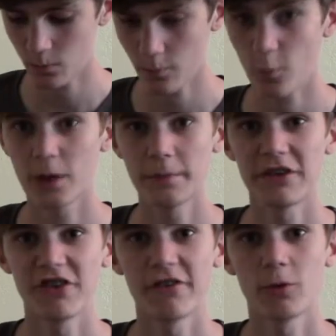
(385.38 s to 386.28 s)
one of
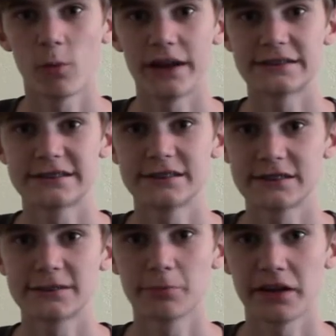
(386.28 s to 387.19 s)
my favorite ways to
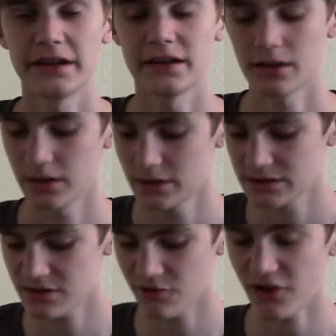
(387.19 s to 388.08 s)
display
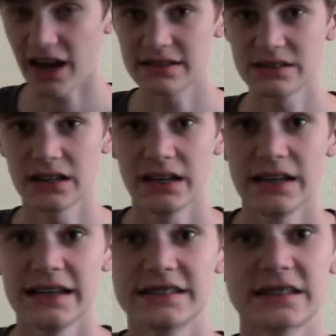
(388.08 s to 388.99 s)
some finds.
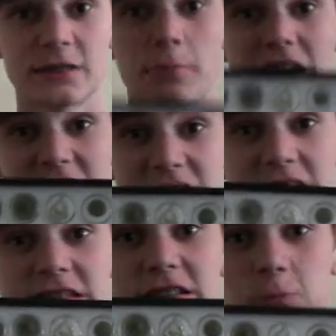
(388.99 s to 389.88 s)
It's basically
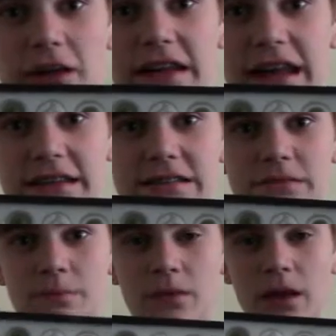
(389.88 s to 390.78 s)
a display case,
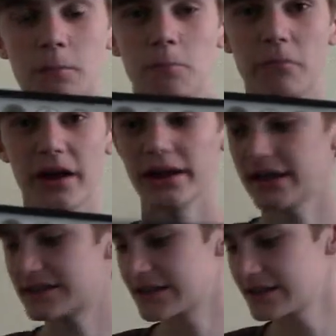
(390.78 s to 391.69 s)
but
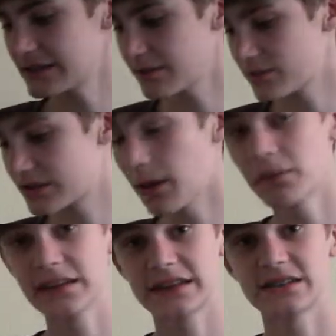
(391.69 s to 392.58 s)
it doesn't, some
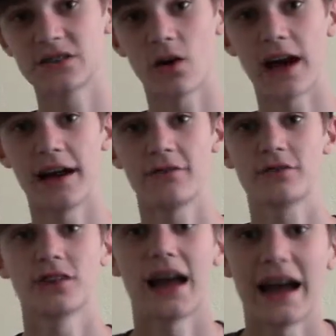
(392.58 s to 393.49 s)
of these don't have
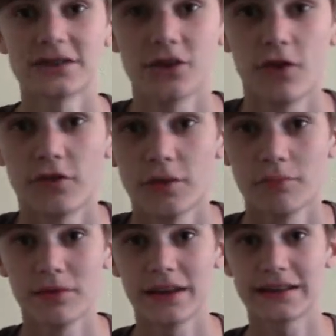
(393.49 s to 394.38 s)
glass over
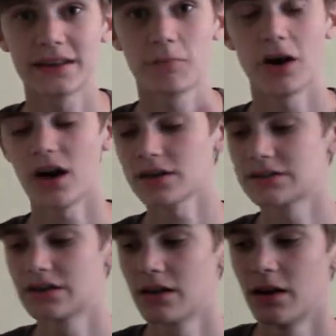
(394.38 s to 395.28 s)
them, like the
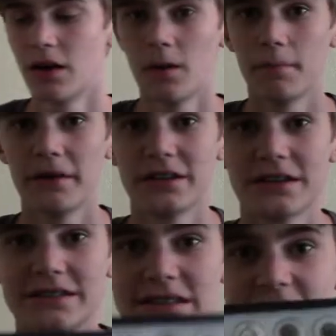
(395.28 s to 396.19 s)
box. But you
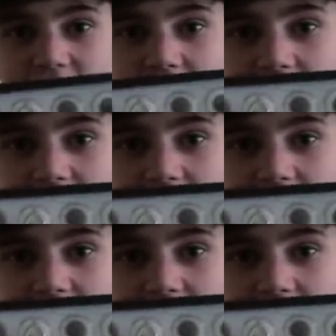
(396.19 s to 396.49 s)
can see there's